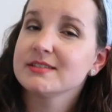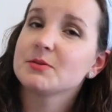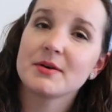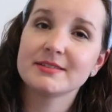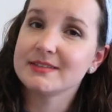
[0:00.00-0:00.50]

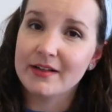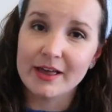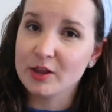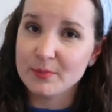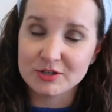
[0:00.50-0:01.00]
so I sell
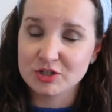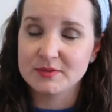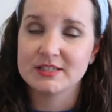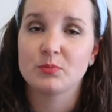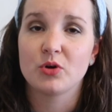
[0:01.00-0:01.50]
elementary
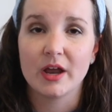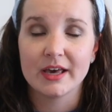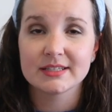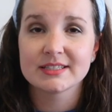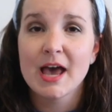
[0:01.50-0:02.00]
music
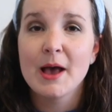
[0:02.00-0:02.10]
products.